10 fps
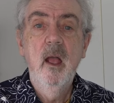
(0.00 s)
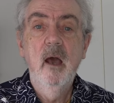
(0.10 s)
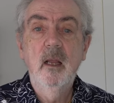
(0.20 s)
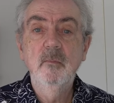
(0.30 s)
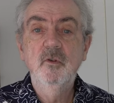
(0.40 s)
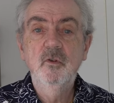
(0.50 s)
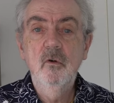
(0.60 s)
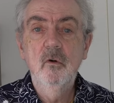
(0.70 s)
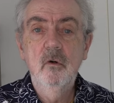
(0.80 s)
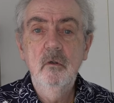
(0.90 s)
and I'm
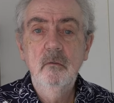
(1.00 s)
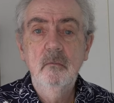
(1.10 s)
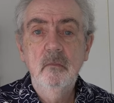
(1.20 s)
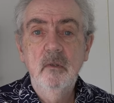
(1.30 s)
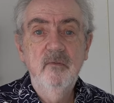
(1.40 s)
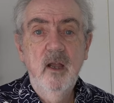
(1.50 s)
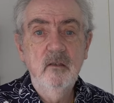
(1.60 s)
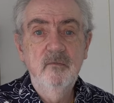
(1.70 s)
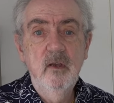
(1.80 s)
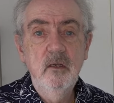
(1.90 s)
sure, in fact
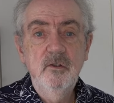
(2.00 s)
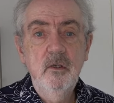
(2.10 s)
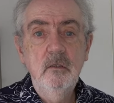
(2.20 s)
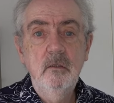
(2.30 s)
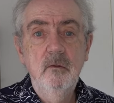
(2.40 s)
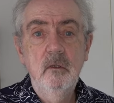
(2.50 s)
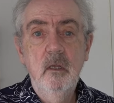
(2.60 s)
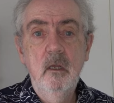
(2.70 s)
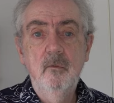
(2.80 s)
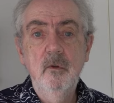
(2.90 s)
I'm fairly certain, that
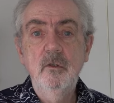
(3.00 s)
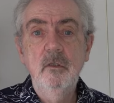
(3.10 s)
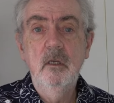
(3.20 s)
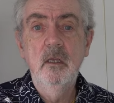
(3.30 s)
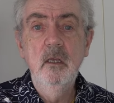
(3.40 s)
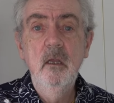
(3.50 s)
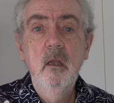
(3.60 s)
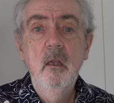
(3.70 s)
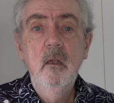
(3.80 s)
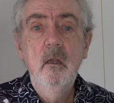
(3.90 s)
originally
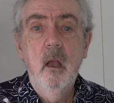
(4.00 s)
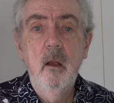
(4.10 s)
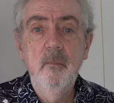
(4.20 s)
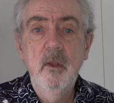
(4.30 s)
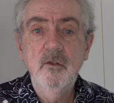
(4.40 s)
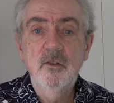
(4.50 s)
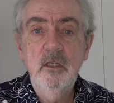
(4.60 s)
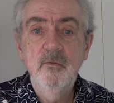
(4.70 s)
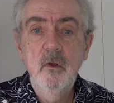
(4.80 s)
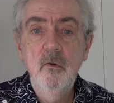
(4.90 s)
instead
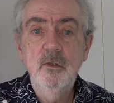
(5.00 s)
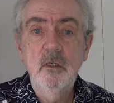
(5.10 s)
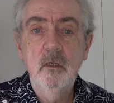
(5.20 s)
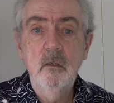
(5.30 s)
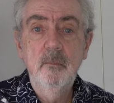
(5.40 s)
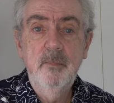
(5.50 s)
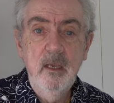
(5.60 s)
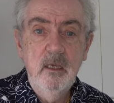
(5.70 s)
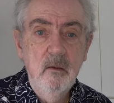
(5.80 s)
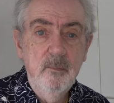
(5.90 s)
of using
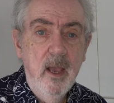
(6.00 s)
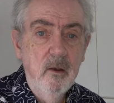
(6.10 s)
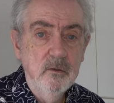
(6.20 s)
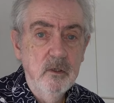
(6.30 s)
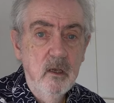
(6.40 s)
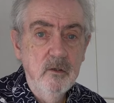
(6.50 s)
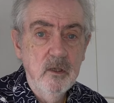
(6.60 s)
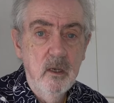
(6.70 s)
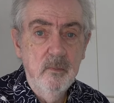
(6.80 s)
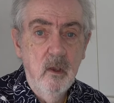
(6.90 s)
baking powder as
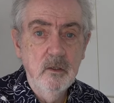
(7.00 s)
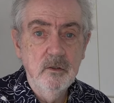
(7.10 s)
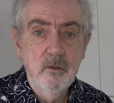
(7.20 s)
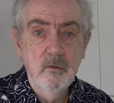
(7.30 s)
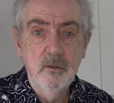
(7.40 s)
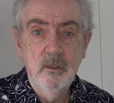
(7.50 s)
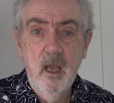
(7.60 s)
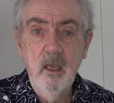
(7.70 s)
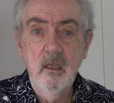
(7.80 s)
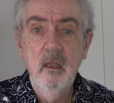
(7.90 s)
I'm going to do
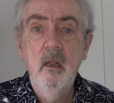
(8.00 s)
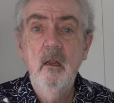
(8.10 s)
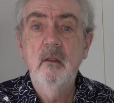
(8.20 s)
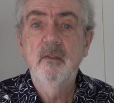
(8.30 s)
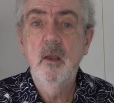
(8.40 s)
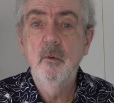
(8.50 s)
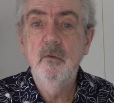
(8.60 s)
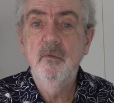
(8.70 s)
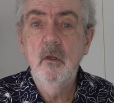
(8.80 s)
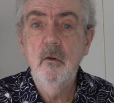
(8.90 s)
today, they would
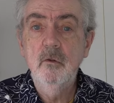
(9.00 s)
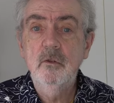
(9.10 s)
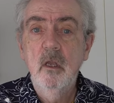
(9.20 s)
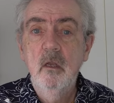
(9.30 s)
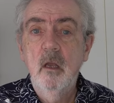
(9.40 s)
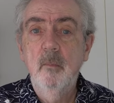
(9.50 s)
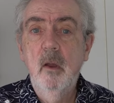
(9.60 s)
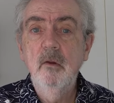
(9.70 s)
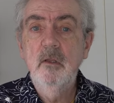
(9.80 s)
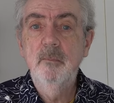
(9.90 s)
have used
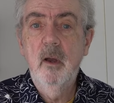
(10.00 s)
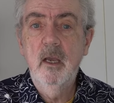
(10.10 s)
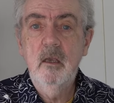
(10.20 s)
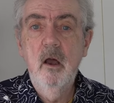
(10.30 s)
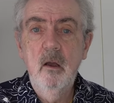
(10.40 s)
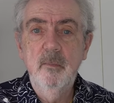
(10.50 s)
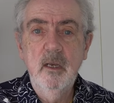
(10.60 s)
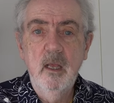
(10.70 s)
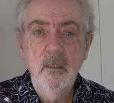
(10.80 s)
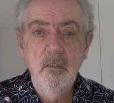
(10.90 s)
ammonium
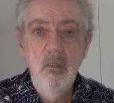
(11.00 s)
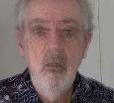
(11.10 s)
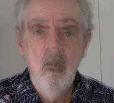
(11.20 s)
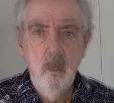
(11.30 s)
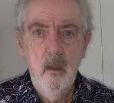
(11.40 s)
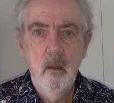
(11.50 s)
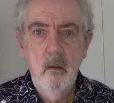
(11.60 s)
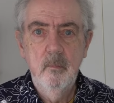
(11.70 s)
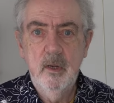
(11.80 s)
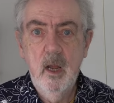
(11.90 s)
bicarbonate,
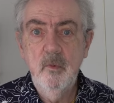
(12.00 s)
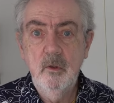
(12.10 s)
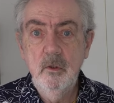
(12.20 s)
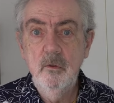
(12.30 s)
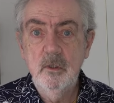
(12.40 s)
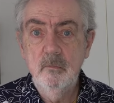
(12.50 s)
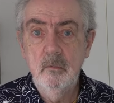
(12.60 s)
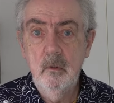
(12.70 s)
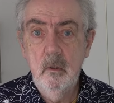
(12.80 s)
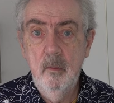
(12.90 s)
but I'm not
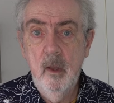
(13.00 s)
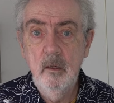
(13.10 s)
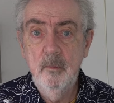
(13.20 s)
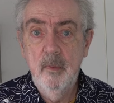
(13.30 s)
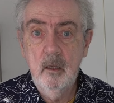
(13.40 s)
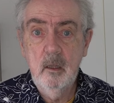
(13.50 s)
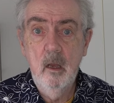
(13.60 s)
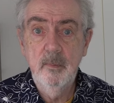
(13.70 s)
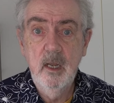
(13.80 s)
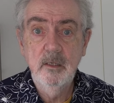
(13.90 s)
using ammonium
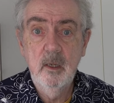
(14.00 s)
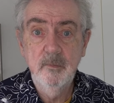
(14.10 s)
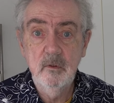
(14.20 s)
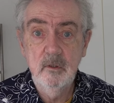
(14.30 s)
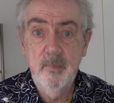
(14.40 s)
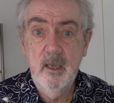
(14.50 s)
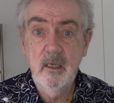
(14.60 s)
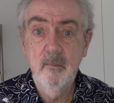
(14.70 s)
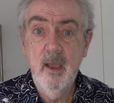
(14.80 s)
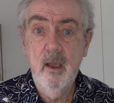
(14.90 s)
bicarbonate, I'm using
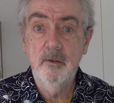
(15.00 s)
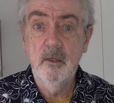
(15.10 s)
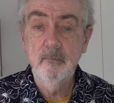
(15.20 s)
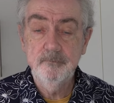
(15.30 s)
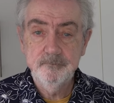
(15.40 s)
baking powder.